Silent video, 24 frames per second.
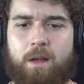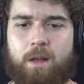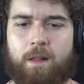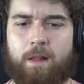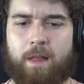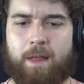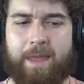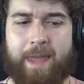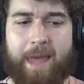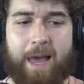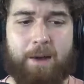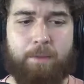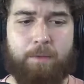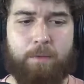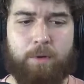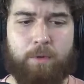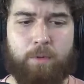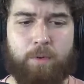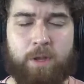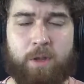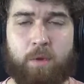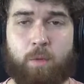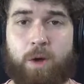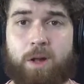Like, Cowboy
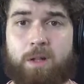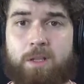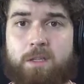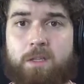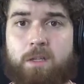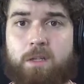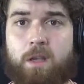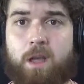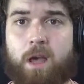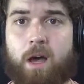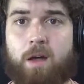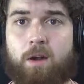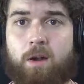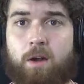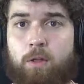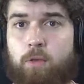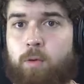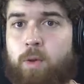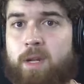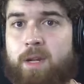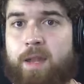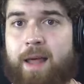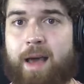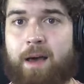really wants to cut all the
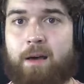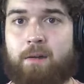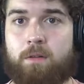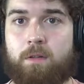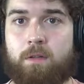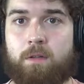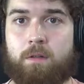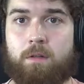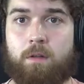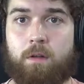way down,